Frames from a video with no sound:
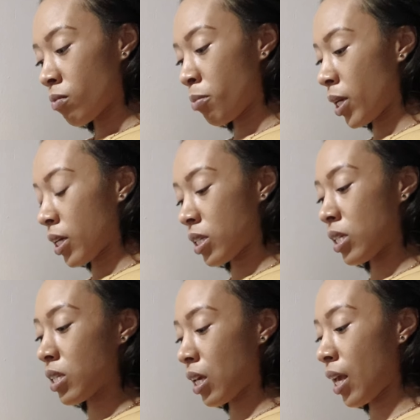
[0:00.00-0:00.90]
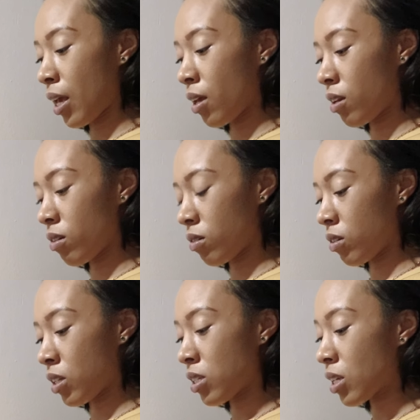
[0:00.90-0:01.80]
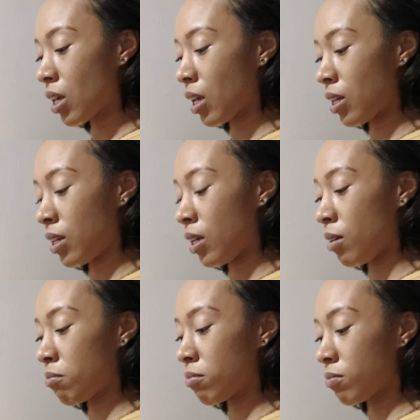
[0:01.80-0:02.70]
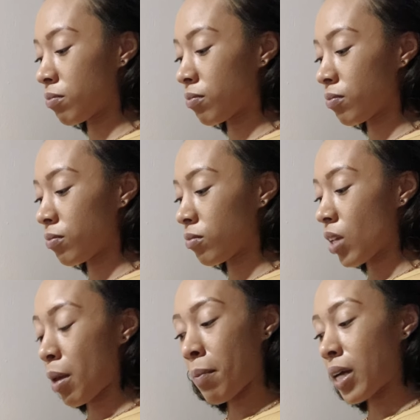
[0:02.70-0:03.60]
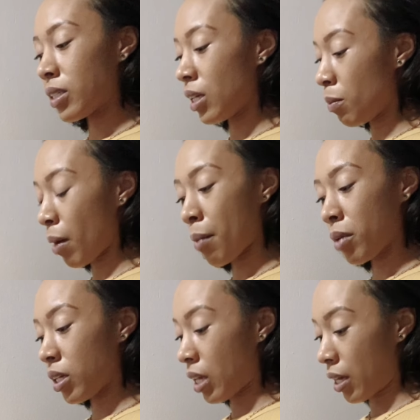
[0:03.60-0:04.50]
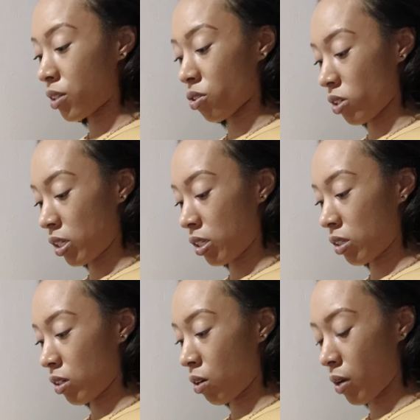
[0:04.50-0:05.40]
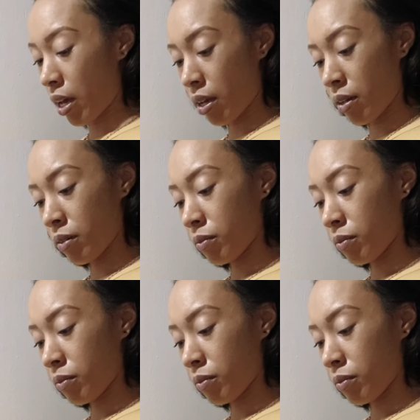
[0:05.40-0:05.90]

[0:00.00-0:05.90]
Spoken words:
Because this can get deep. And by deep, I mean dangerous. Okay?